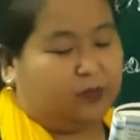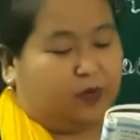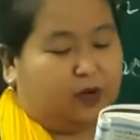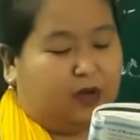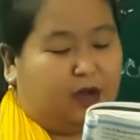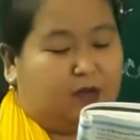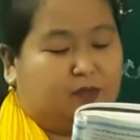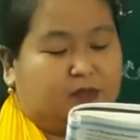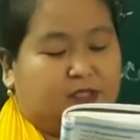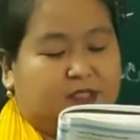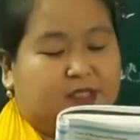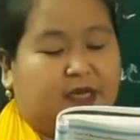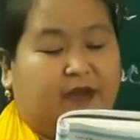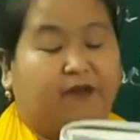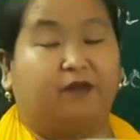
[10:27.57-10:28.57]

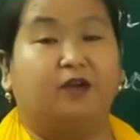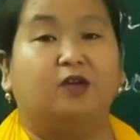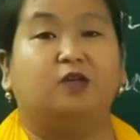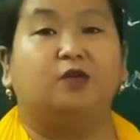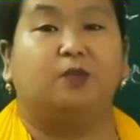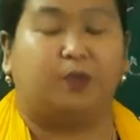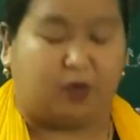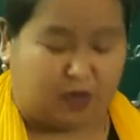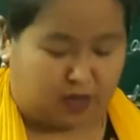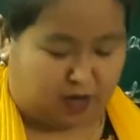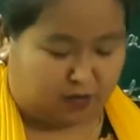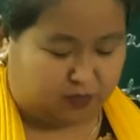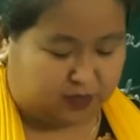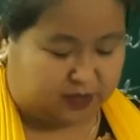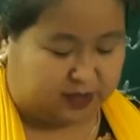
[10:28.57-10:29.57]
pronouns refer to
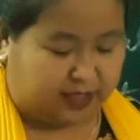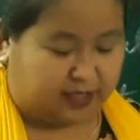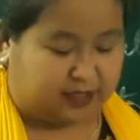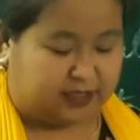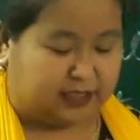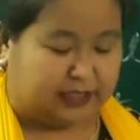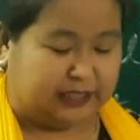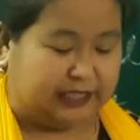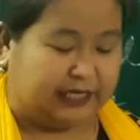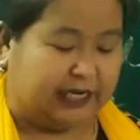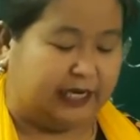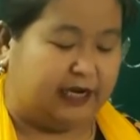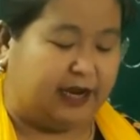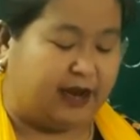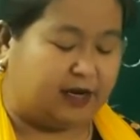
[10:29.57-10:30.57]
pronouns that
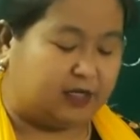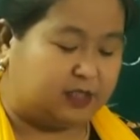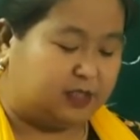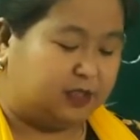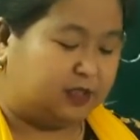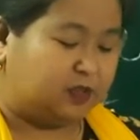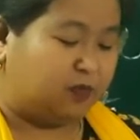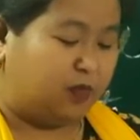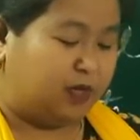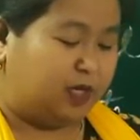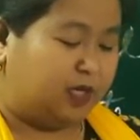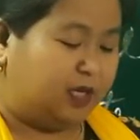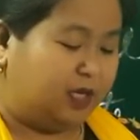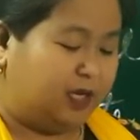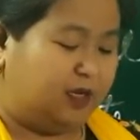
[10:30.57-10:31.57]
indicate actions
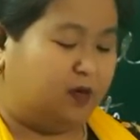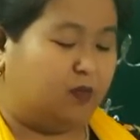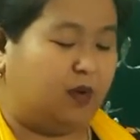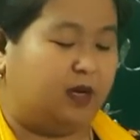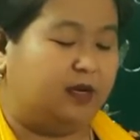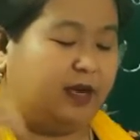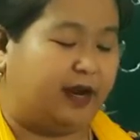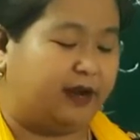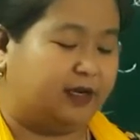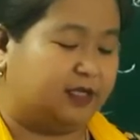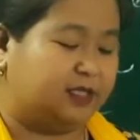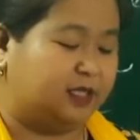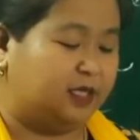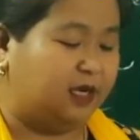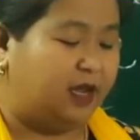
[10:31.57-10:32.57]
going in one
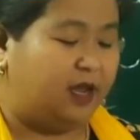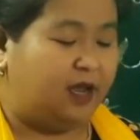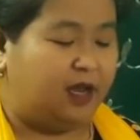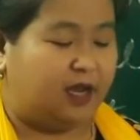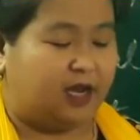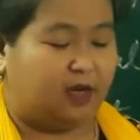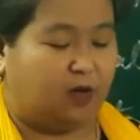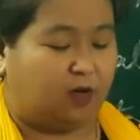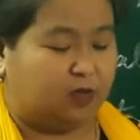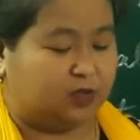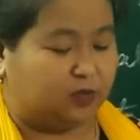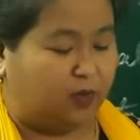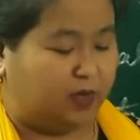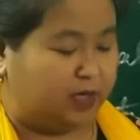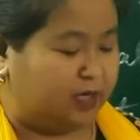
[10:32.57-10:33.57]
direction and
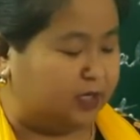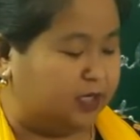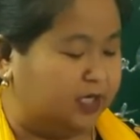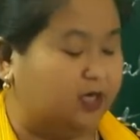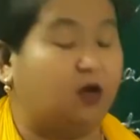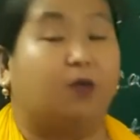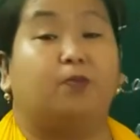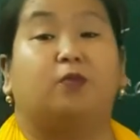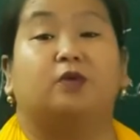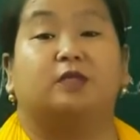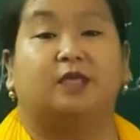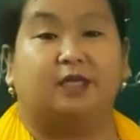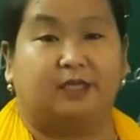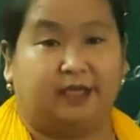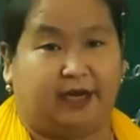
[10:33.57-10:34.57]
also in the
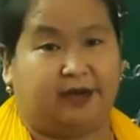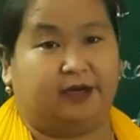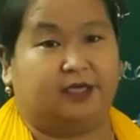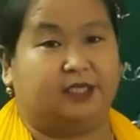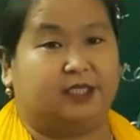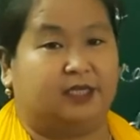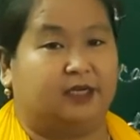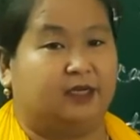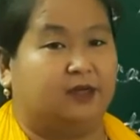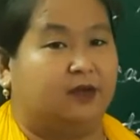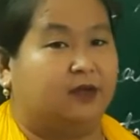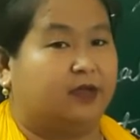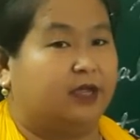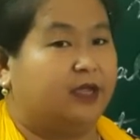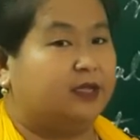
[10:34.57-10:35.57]
opposite direction.
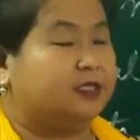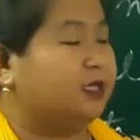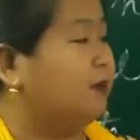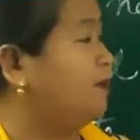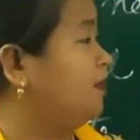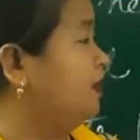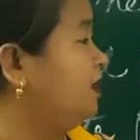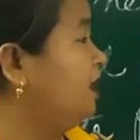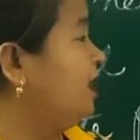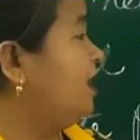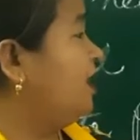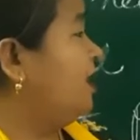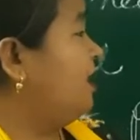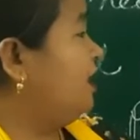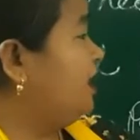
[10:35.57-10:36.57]
Okay. Example:
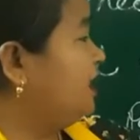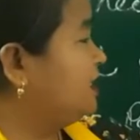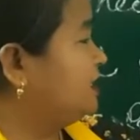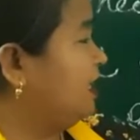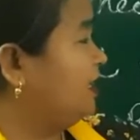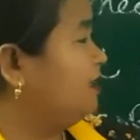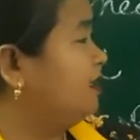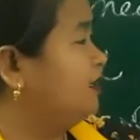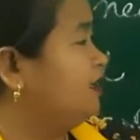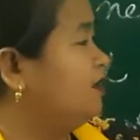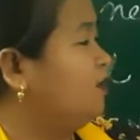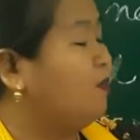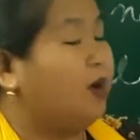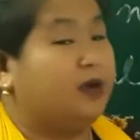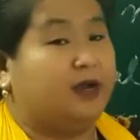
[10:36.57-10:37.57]
each
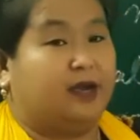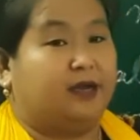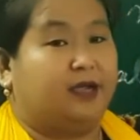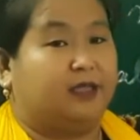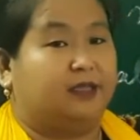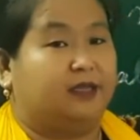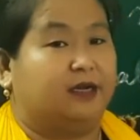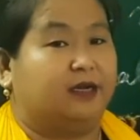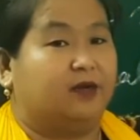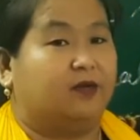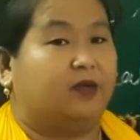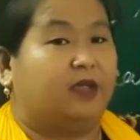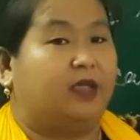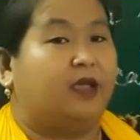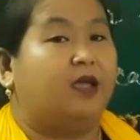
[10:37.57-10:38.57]
other, one another.
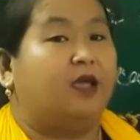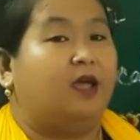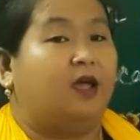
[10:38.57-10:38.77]
Okay.